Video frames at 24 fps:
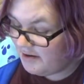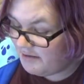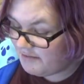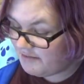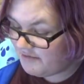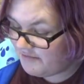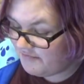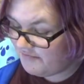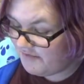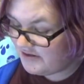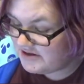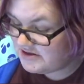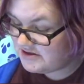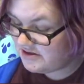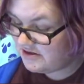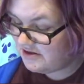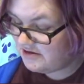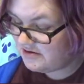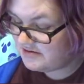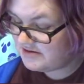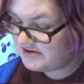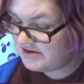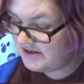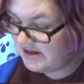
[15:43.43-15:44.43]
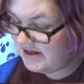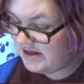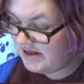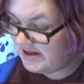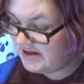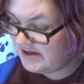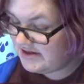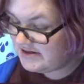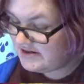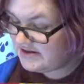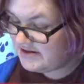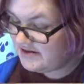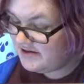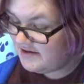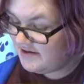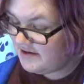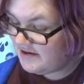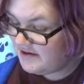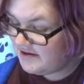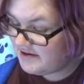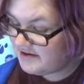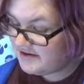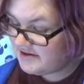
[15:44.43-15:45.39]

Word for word: Professor Oak's Hint,